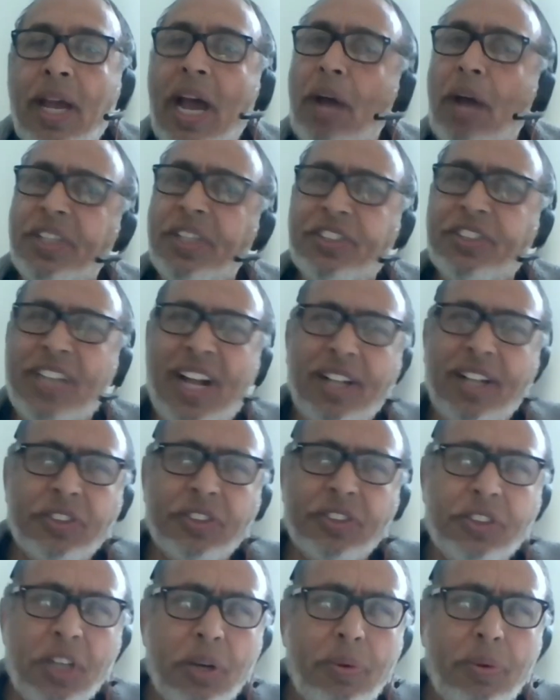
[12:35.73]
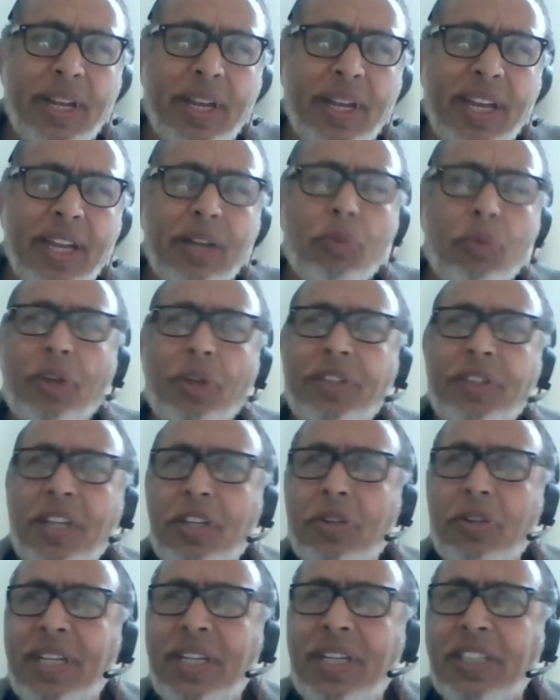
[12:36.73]
how the child's doing, what
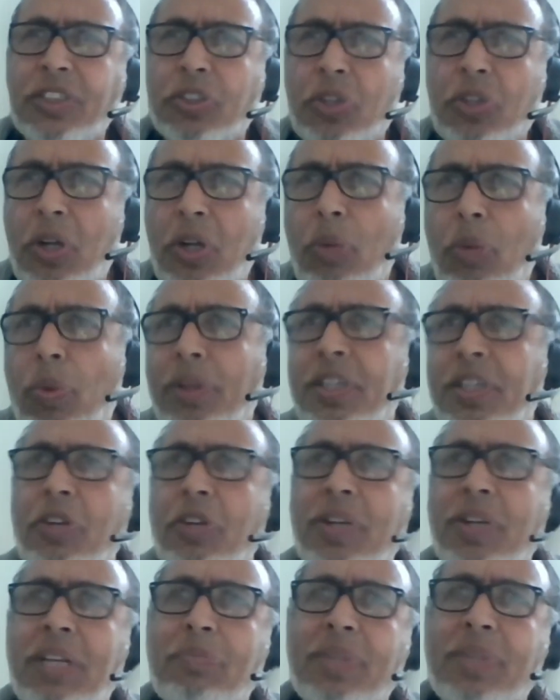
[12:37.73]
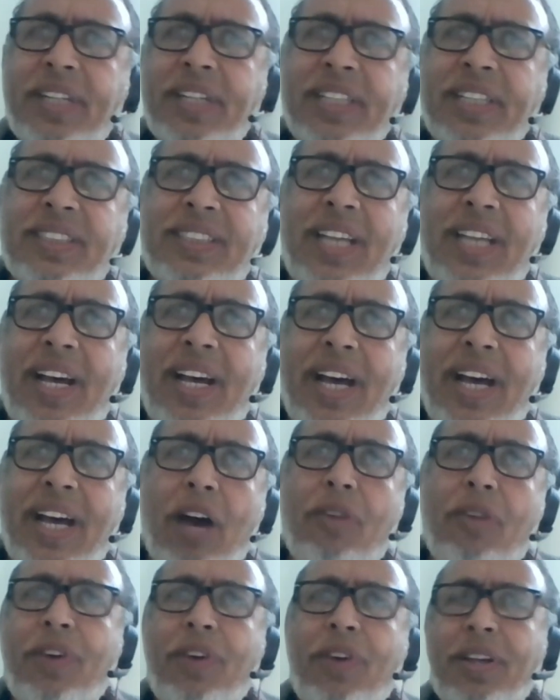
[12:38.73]
they're doing in school, what they're doing in madrasa,
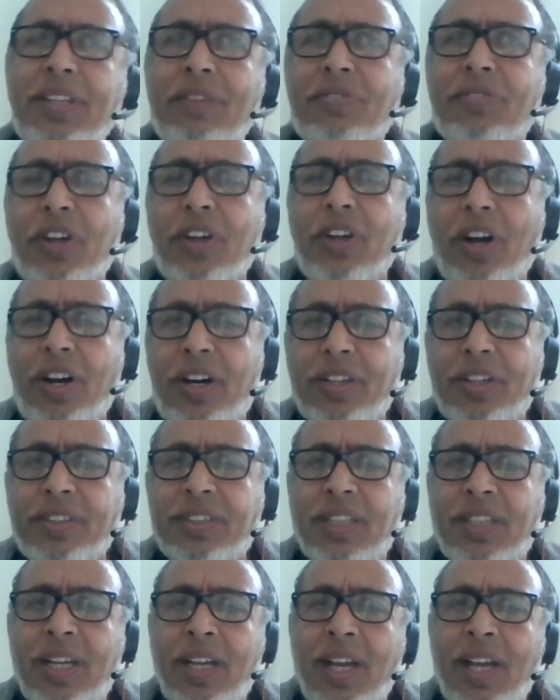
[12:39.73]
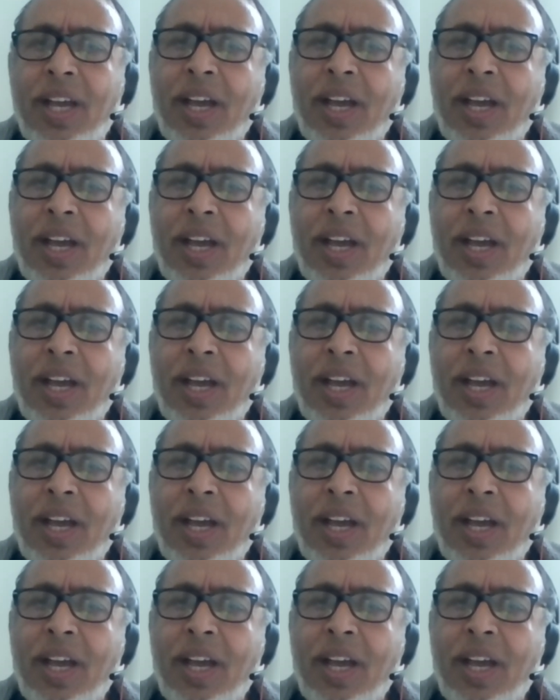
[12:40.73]
how far they've got,